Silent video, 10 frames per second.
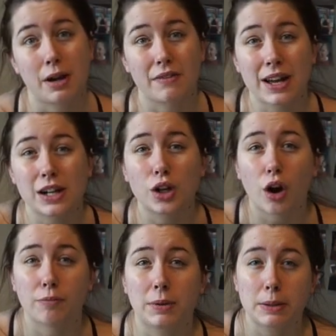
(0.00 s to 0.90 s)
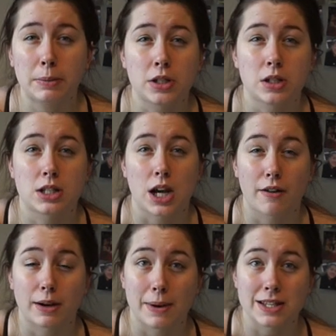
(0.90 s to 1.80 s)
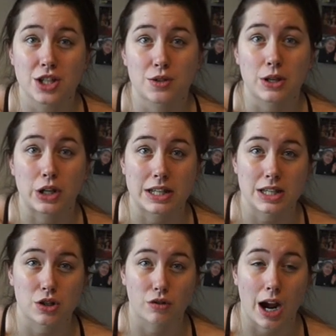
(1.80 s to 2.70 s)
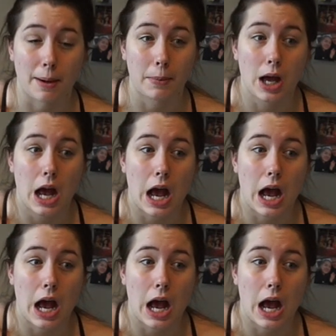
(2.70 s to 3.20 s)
I've had a lot of people direct message me on Instagram